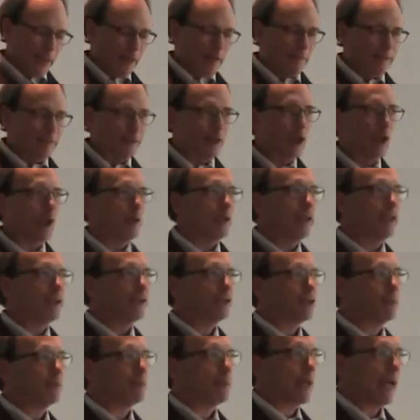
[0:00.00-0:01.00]
of Tony
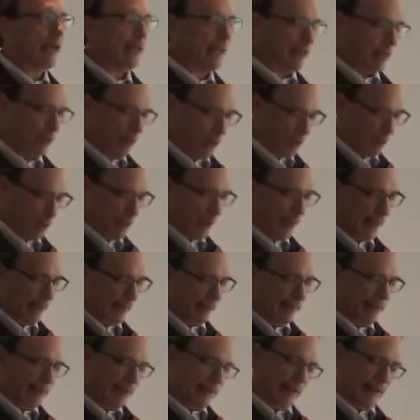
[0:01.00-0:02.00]
Soprano
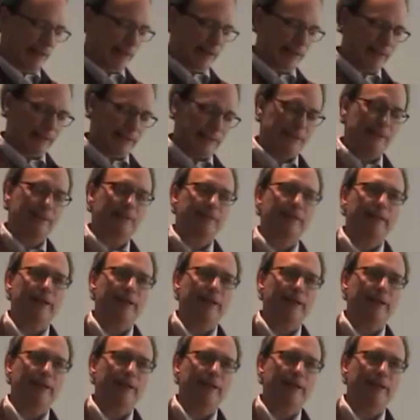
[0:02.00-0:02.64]
and the guys